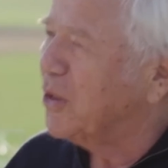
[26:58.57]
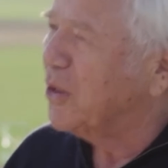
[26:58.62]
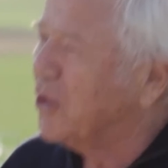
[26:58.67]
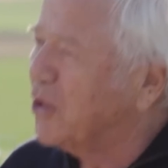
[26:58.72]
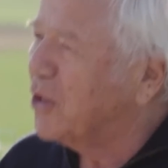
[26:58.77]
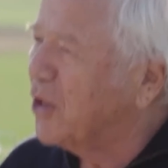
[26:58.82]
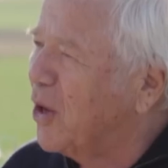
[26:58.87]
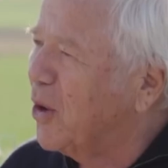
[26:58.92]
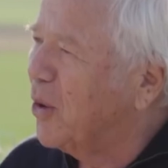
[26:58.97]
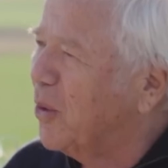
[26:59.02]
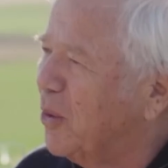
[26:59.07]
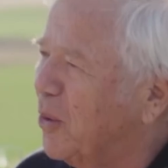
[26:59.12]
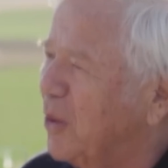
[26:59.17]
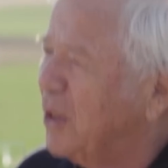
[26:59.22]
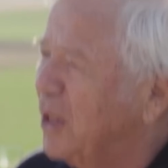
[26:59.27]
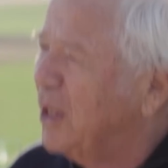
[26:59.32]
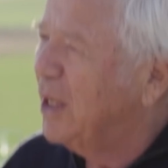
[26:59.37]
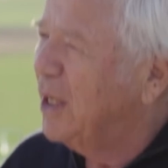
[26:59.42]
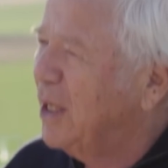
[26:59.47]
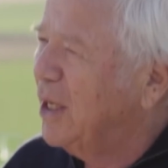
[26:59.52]
So
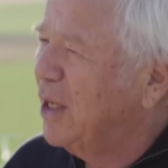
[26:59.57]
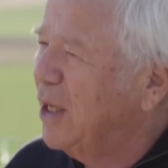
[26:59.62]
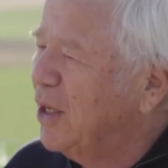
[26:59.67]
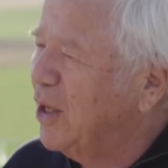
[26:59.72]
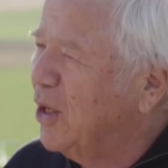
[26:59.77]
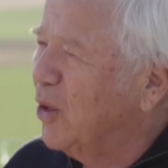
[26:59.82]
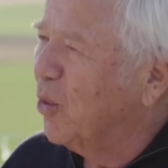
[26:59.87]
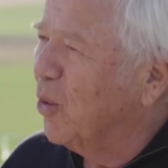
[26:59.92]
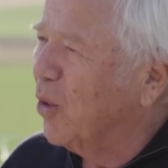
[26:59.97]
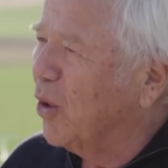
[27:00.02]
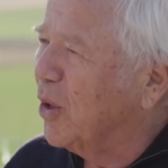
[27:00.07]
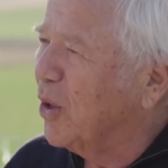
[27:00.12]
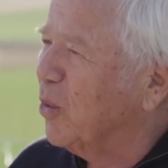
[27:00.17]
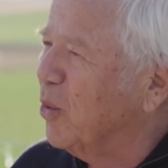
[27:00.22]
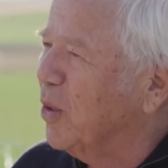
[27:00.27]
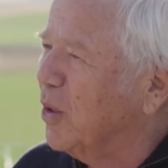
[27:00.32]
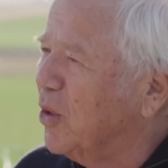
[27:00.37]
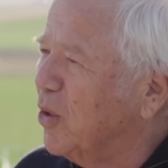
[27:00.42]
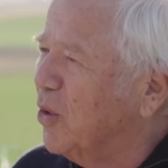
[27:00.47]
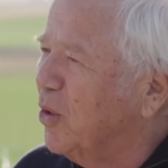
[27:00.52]
you're working
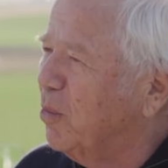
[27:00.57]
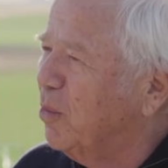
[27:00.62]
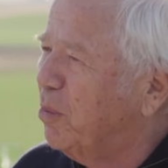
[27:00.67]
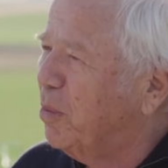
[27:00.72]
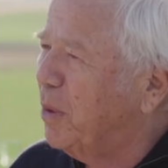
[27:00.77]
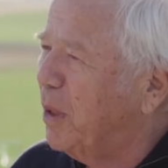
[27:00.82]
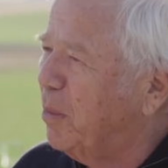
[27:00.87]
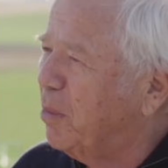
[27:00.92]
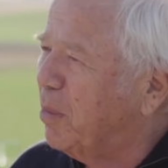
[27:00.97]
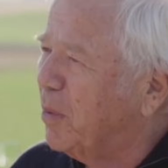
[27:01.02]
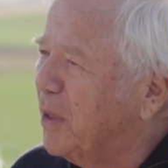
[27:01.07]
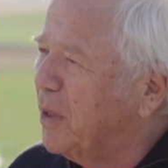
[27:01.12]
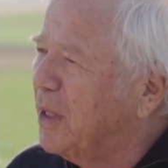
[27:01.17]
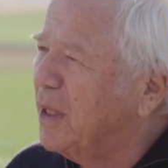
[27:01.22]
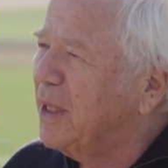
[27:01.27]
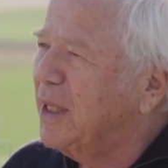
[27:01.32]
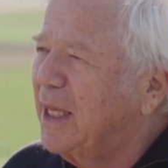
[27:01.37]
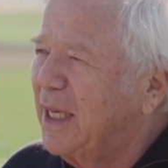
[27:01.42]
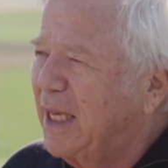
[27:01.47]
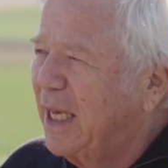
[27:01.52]
with good people.
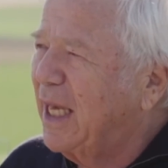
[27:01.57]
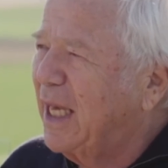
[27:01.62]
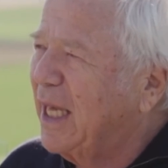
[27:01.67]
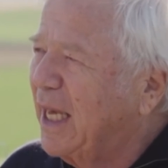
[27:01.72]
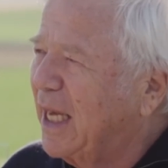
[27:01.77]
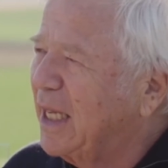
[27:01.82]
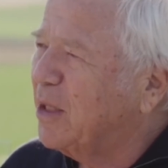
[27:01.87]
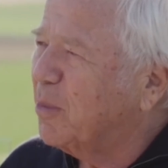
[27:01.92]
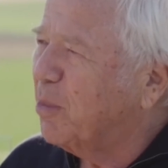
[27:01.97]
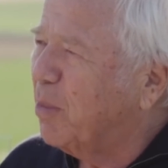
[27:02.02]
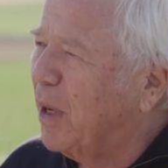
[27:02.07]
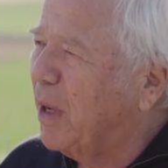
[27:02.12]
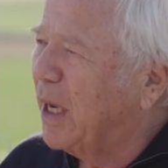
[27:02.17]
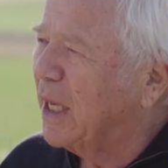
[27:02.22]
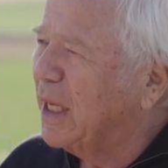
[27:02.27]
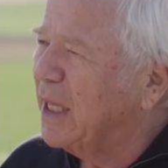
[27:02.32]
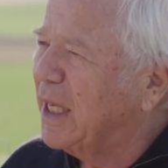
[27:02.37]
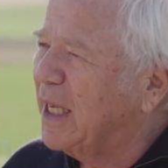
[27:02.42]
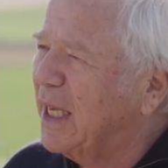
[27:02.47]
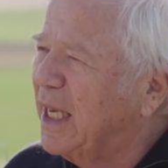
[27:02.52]
That's part
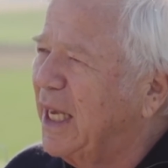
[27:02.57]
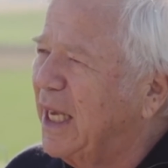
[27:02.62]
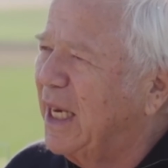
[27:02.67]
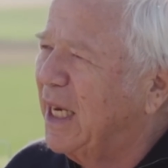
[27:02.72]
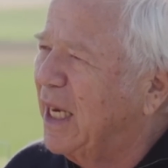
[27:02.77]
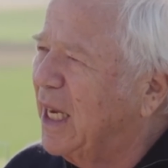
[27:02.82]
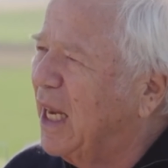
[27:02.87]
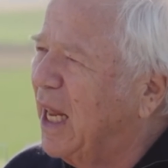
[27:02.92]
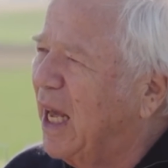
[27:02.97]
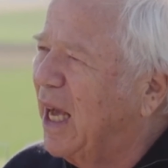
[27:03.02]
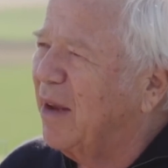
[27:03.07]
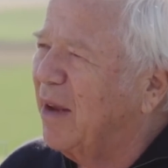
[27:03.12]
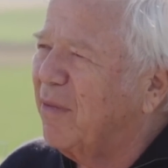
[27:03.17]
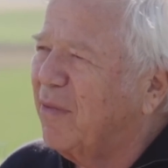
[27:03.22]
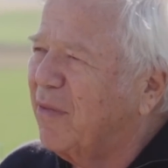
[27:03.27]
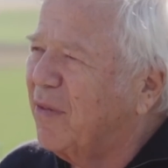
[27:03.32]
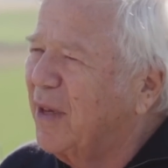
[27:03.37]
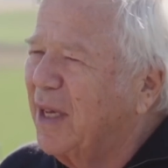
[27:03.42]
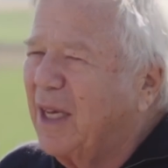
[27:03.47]
of the key to life.